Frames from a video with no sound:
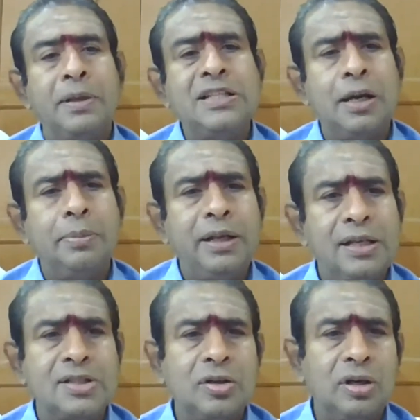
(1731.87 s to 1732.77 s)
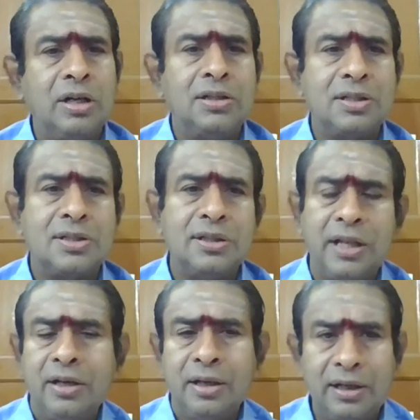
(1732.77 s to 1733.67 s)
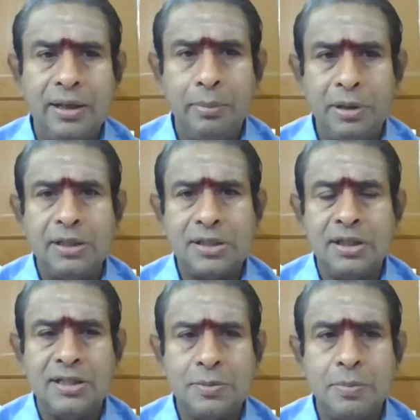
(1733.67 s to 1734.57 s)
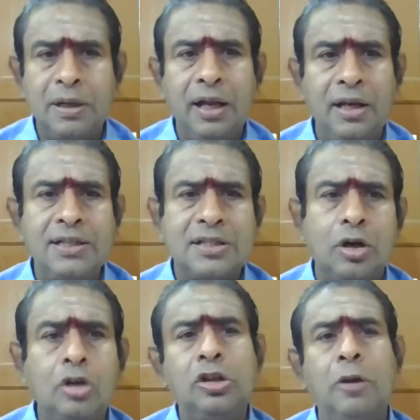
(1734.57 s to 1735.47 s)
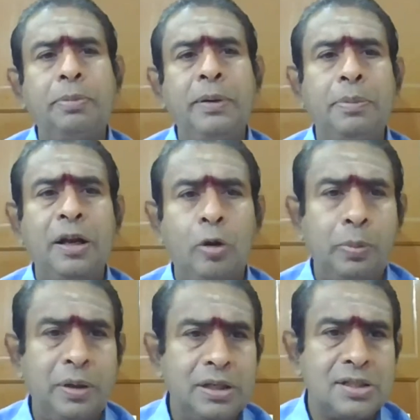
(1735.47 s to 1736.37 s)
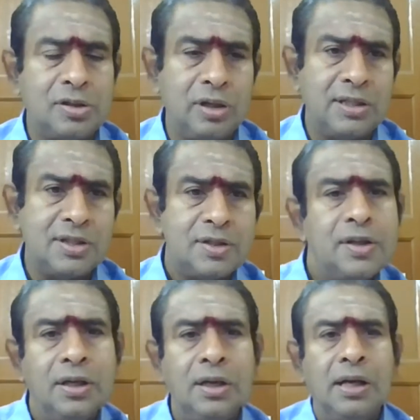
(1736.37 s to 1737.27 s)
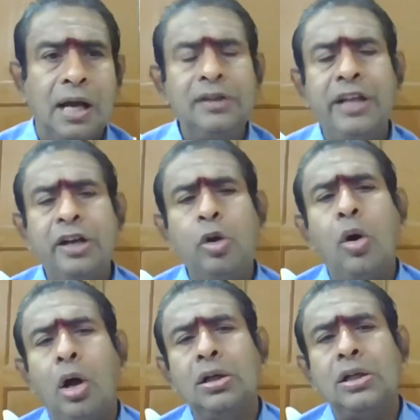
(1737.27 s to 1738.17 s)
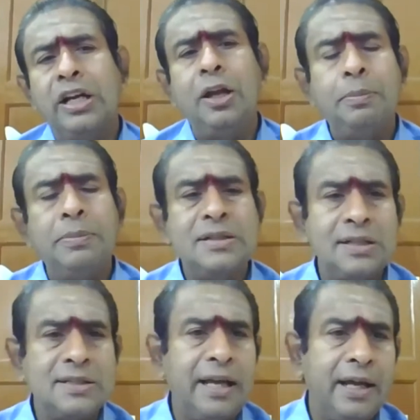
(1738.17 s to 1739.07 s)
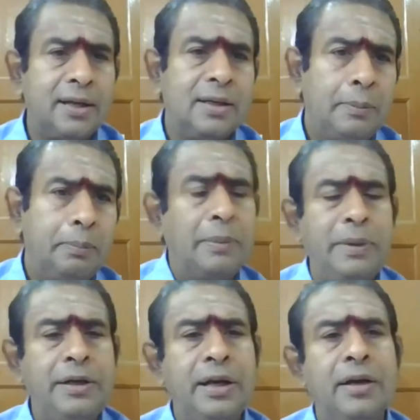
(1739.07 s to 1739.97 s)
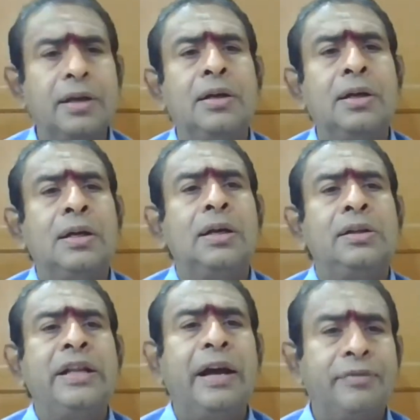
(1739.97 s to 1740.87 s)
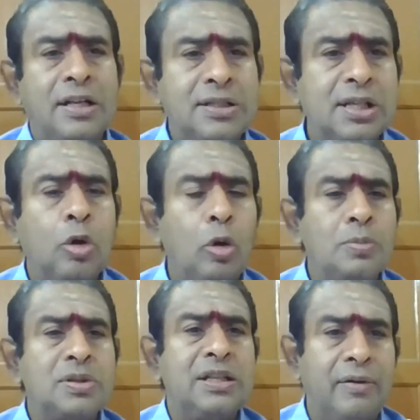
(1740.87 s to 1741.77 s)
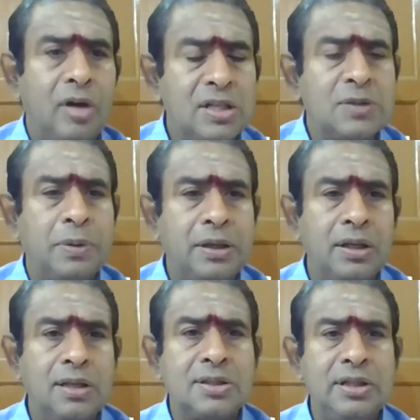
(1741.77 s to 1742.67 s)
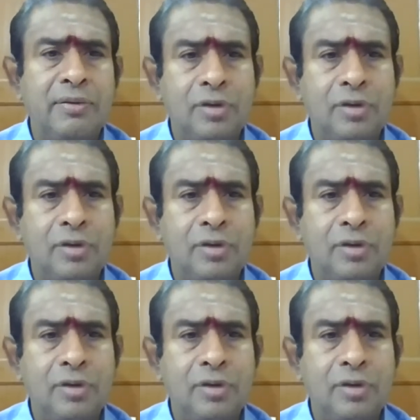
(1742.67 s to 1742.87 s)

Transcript: Punjabi restaurants, then Tamil restaurants, Malayalis, lot of people have opened restaurants. And they do all kind of business there, permitted. They have nursing homes, they have hospitals, they